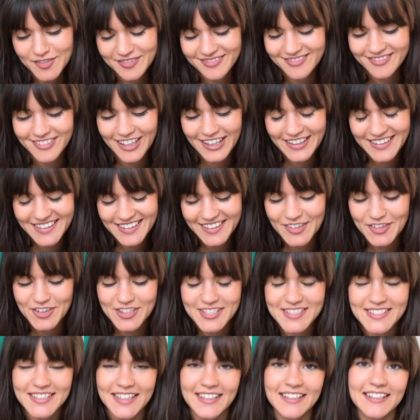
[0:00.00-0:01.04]
writing
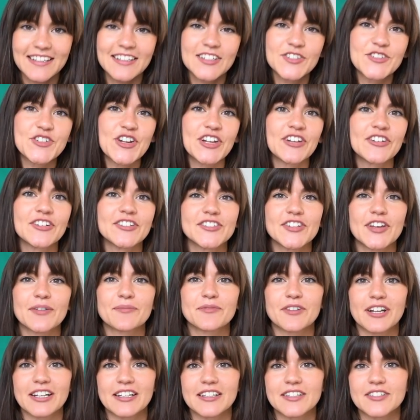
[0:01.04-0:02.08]
or studying in general, so
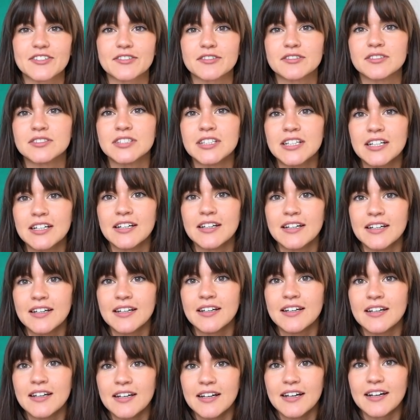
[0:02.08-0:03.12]
I'm ready to
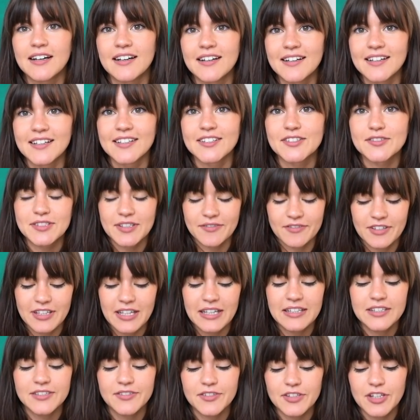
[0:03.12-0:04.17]
do something
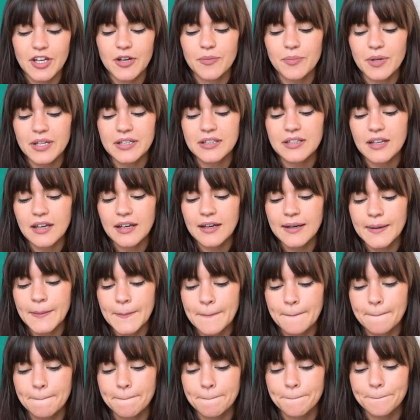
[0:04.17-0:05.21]
else for now. But
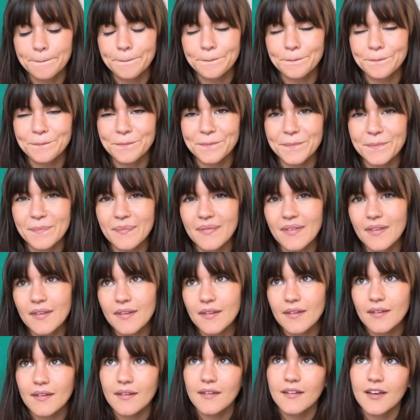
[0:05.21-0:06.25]

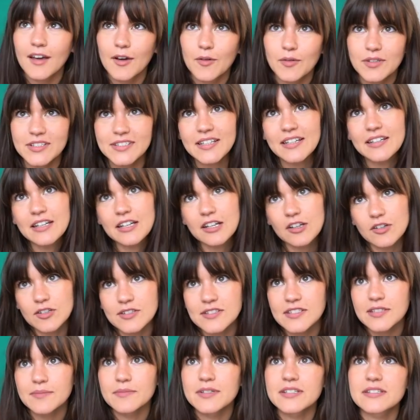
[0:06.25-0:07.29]
I will say that I
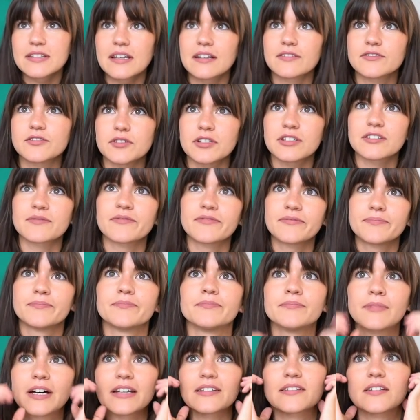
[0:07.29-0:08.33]
could see myself doing
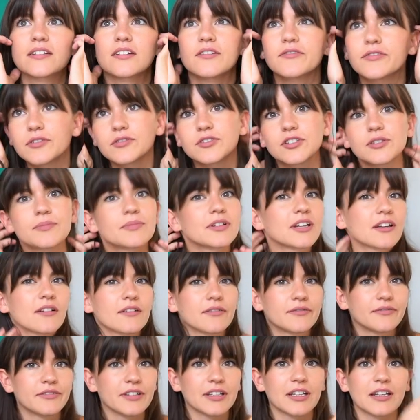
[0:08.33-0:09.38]
a master in the future, but
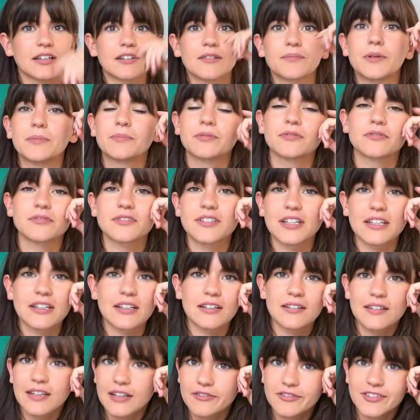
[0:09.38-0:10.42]
I feel like people who say
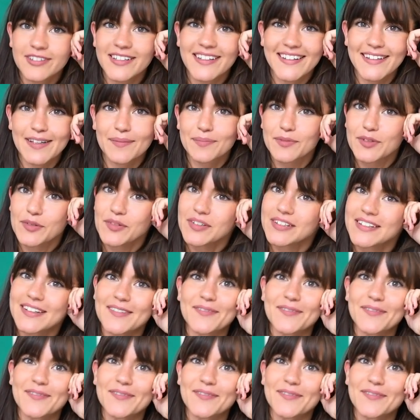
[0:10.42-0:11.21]
that never end up doing